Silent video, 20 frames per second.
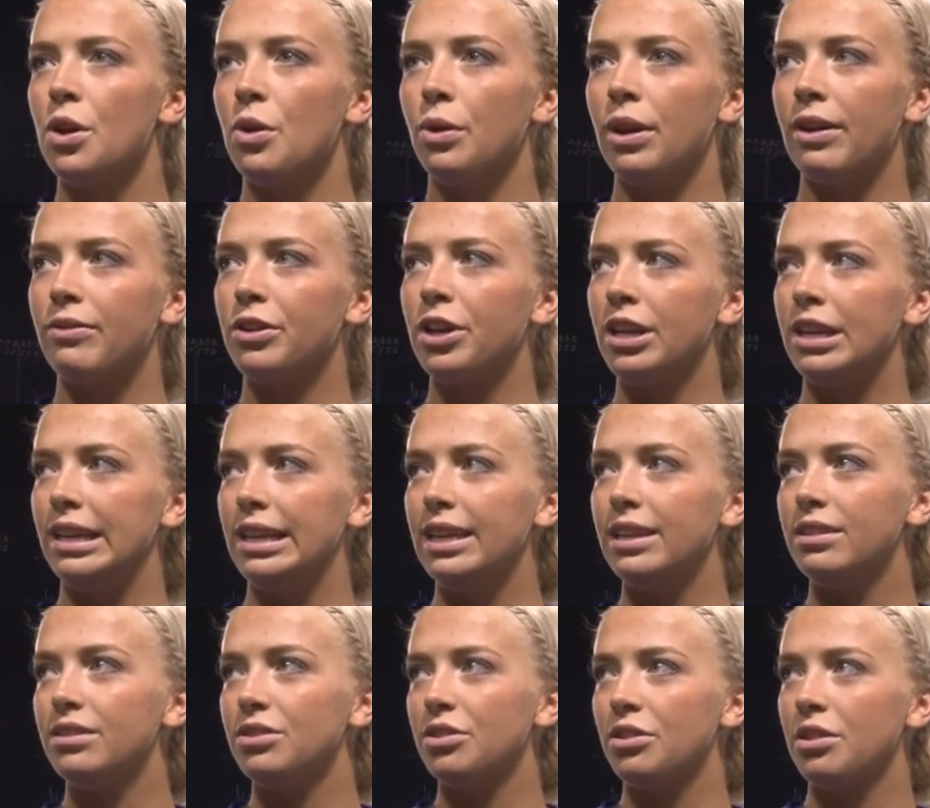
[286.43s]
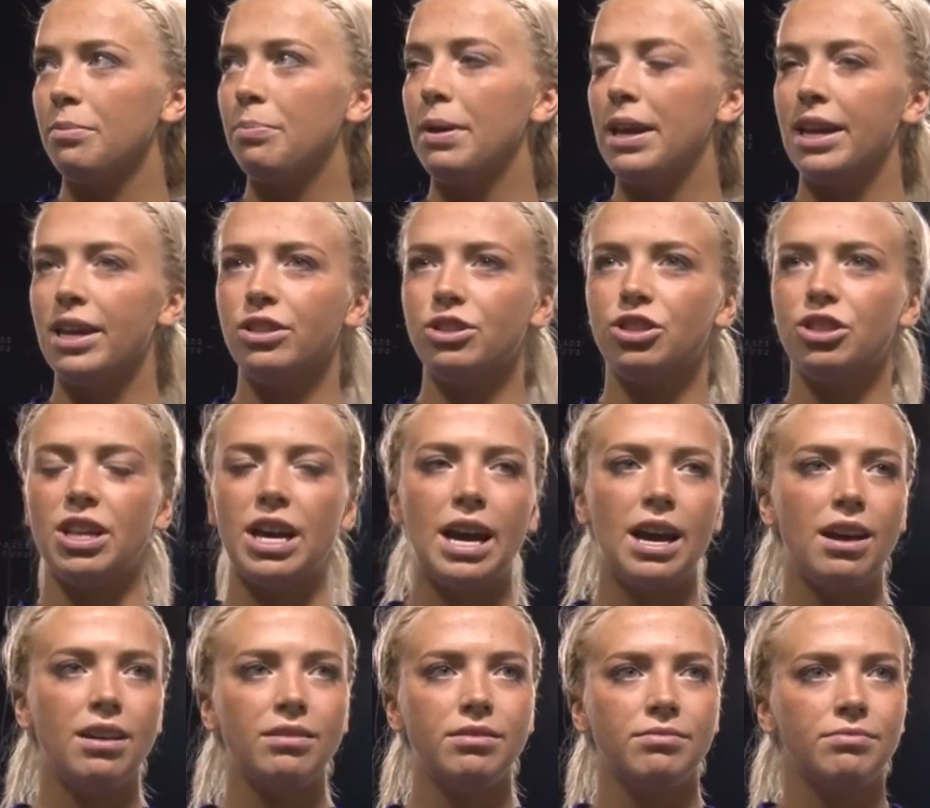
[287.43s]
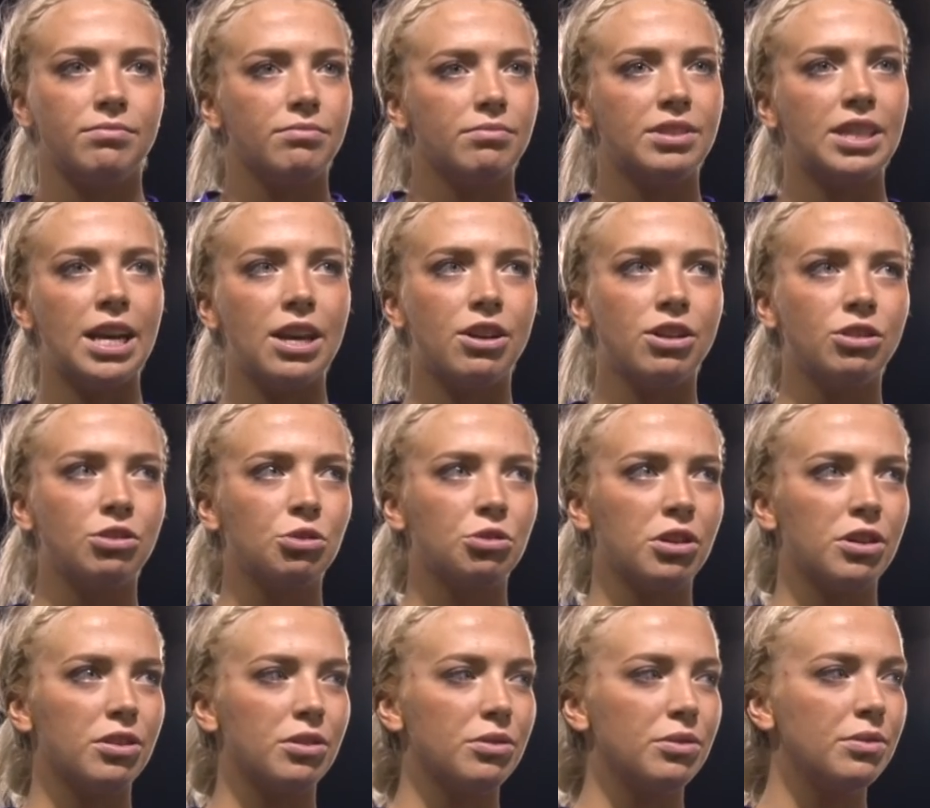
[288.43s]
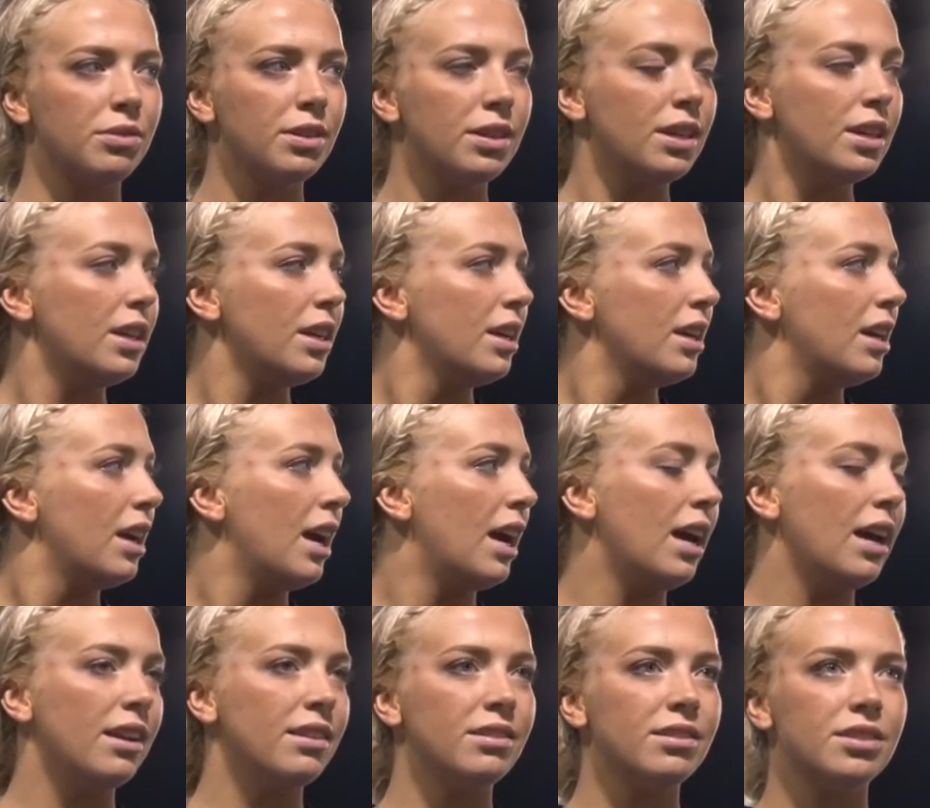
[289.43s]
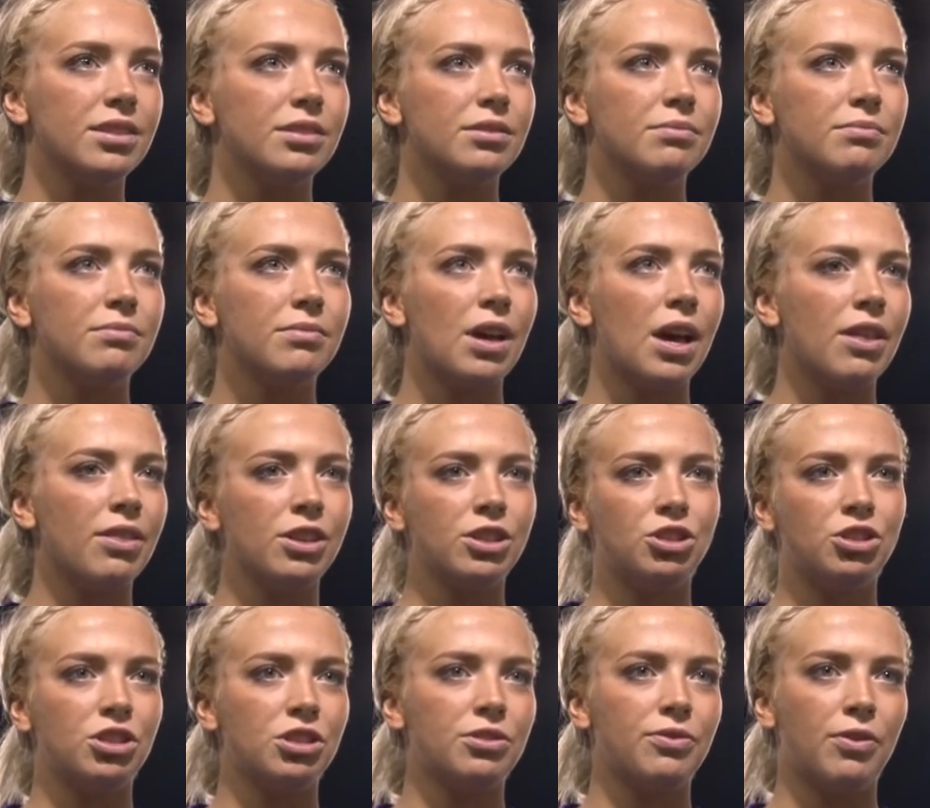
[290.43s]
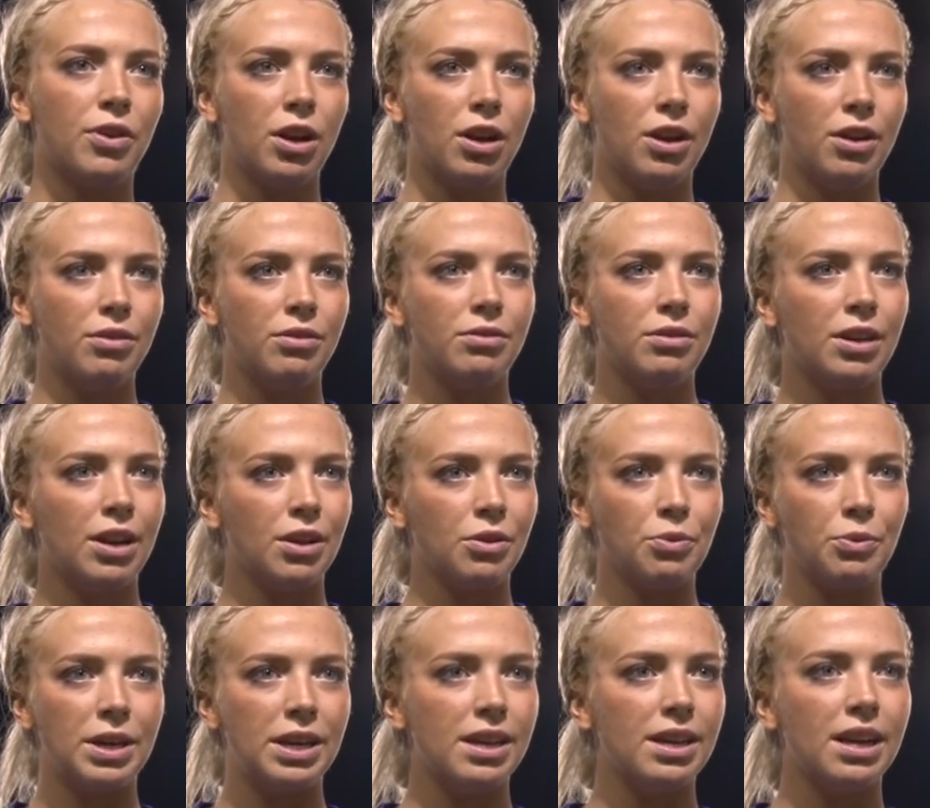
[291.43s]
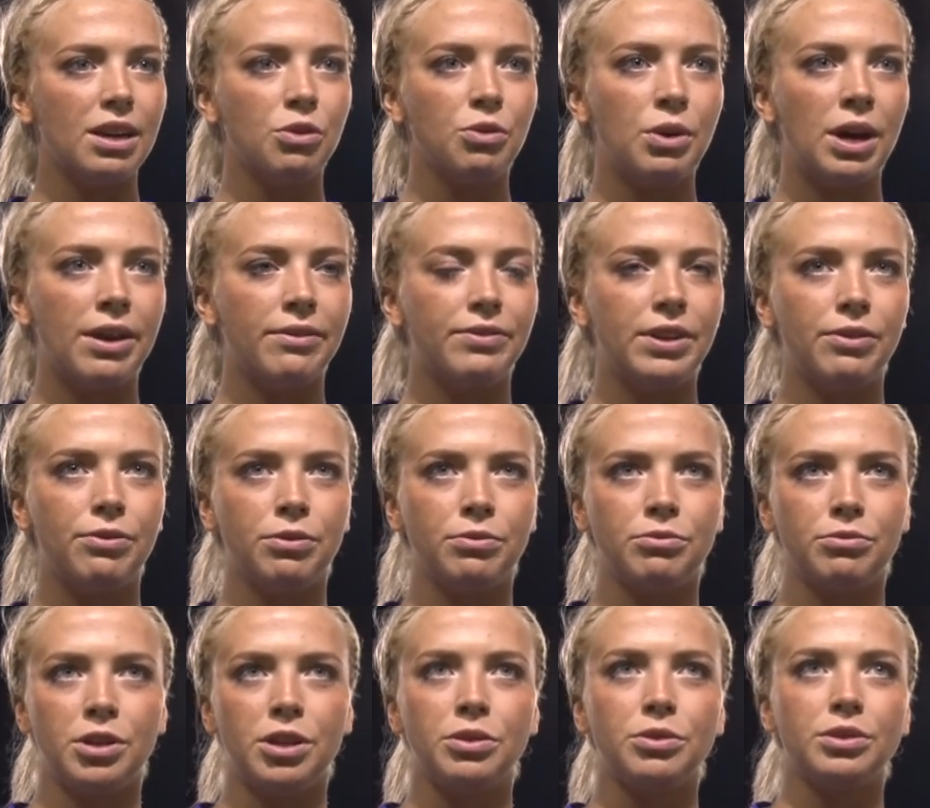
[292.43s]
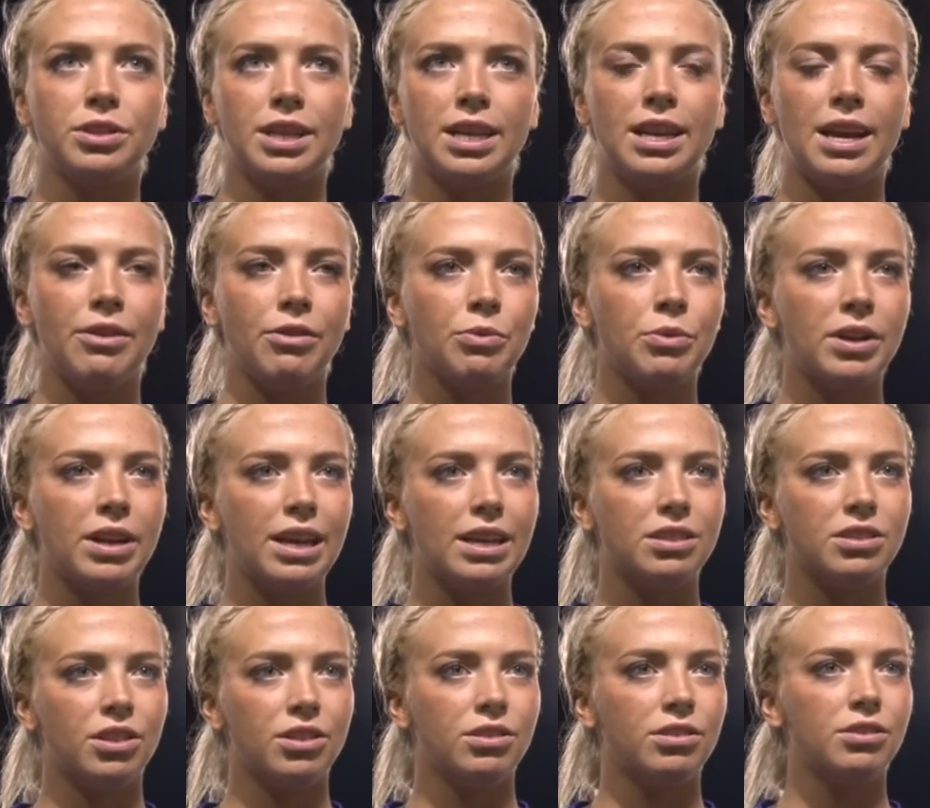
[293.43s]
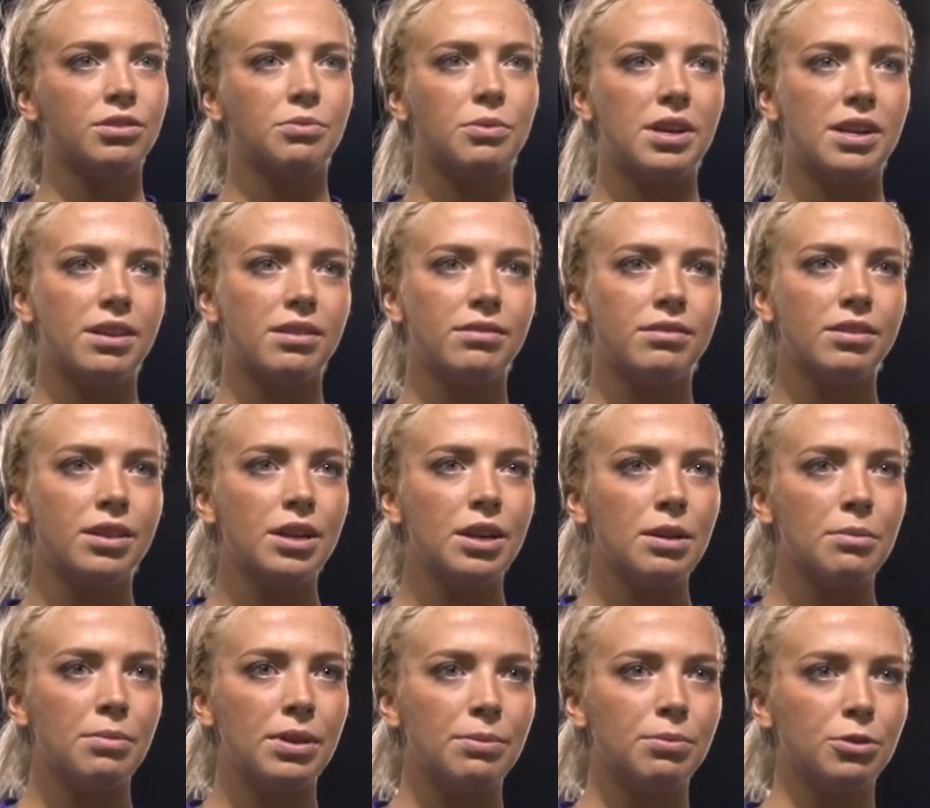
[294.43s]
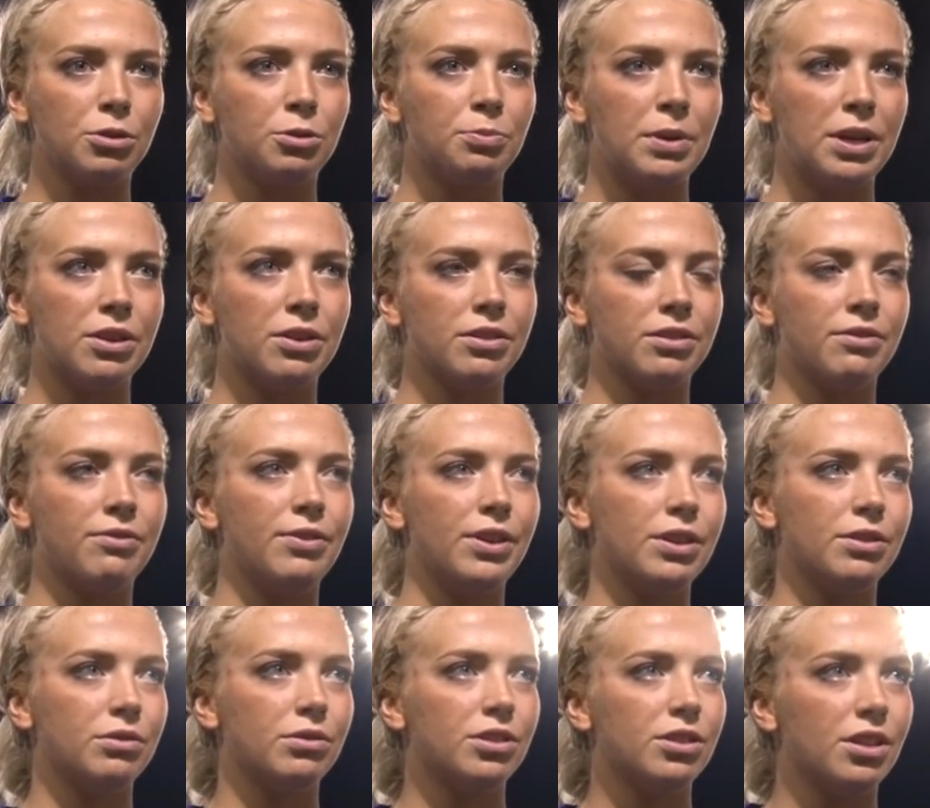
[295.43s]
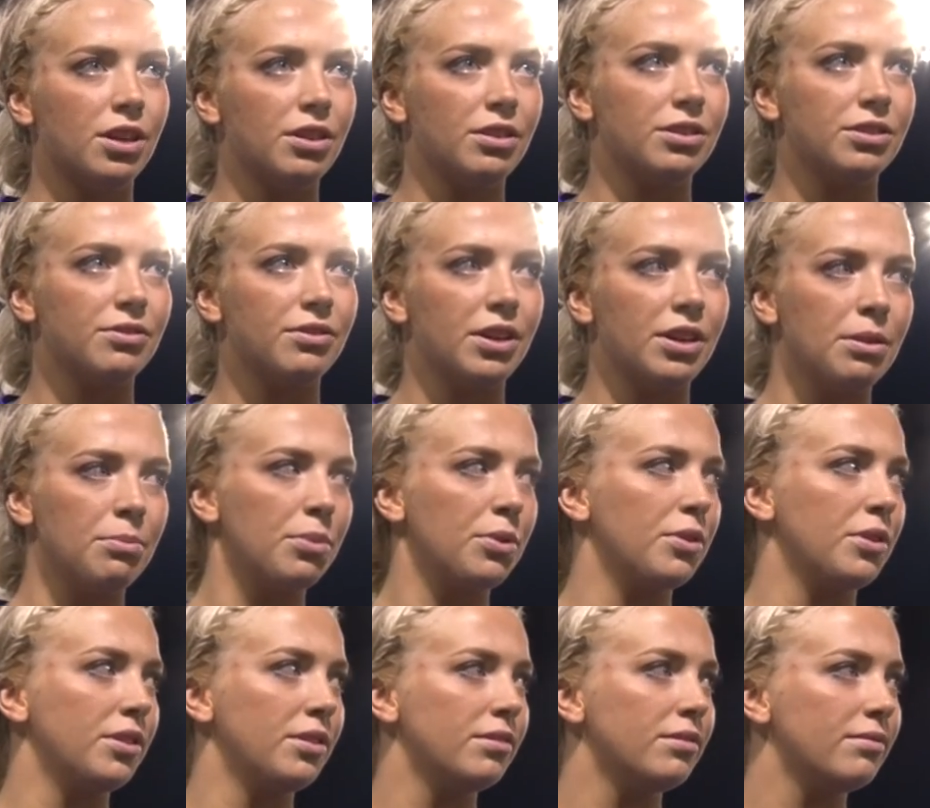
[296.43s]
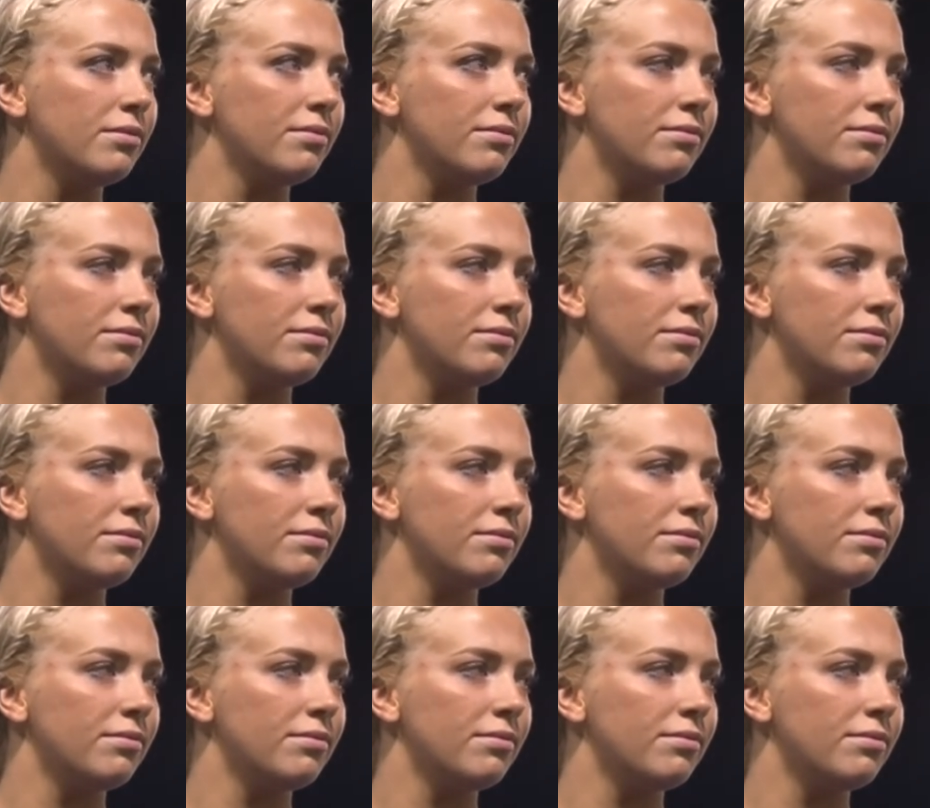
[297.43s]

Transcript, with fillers: We have good leaders on the pitch that take control, and others just follow. We all have different roles, and everyone listens when people speak on the field, so it's very important.